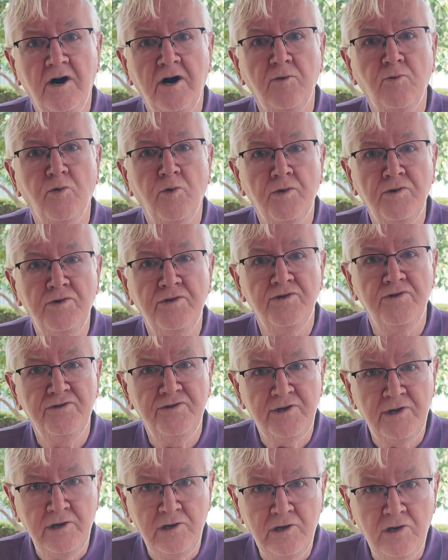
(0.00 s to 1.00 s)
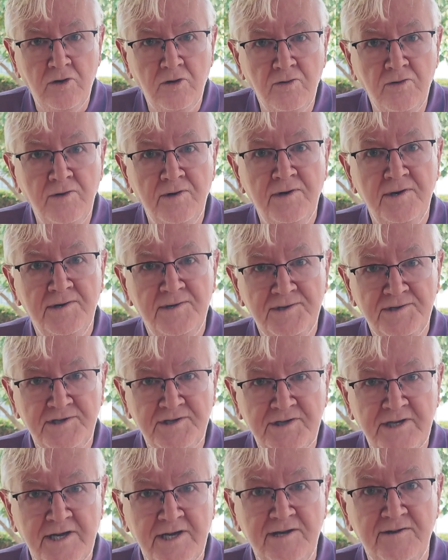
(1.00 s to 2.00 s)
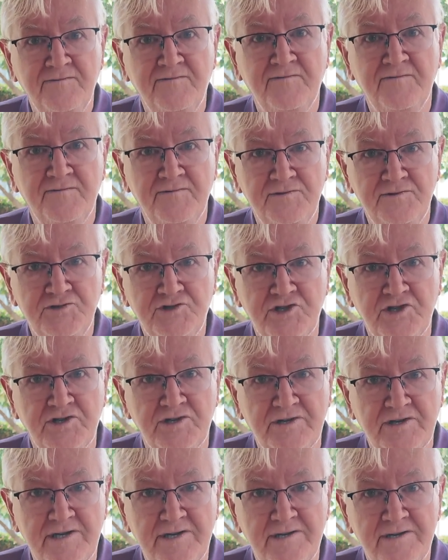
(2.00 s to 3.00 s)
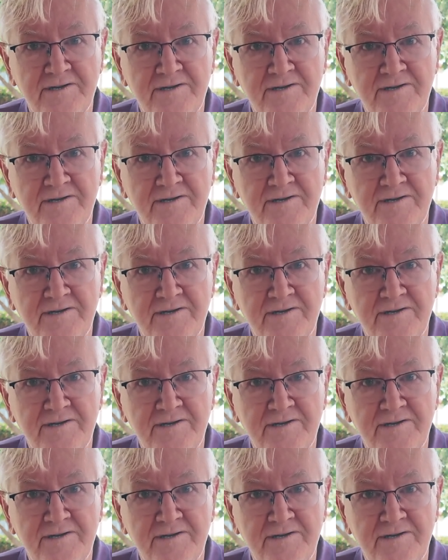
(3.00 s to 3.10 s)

I want the long, safe journey.